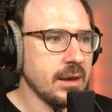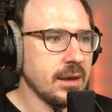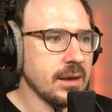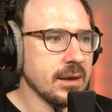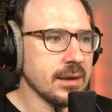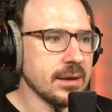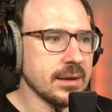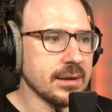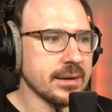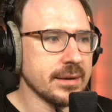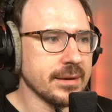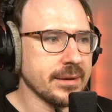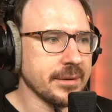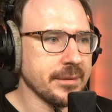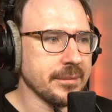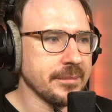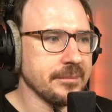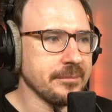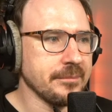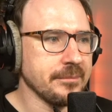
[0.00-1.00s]

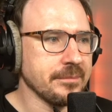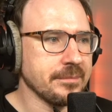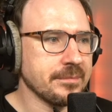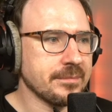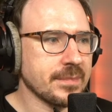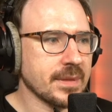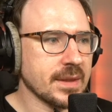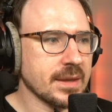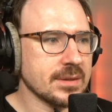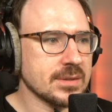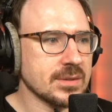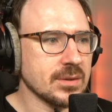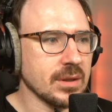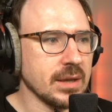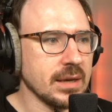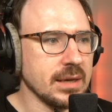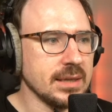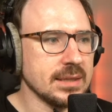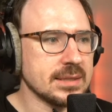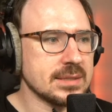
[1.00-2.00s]
So there
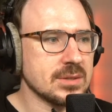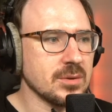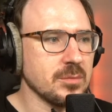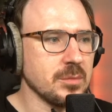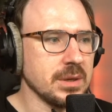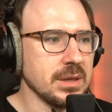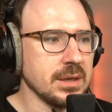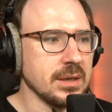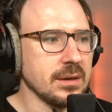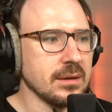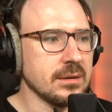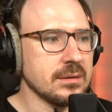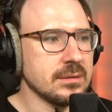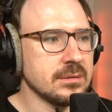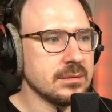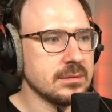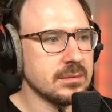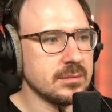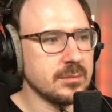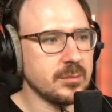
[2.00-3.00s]
needs to be
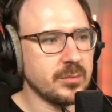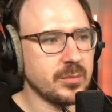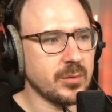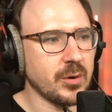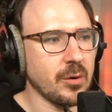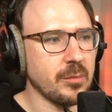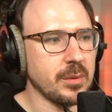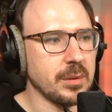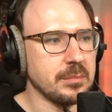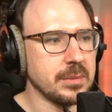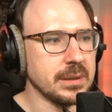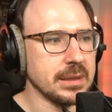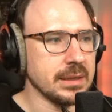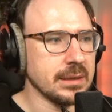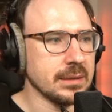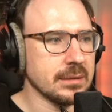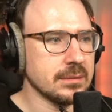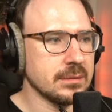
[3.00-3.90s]
probably,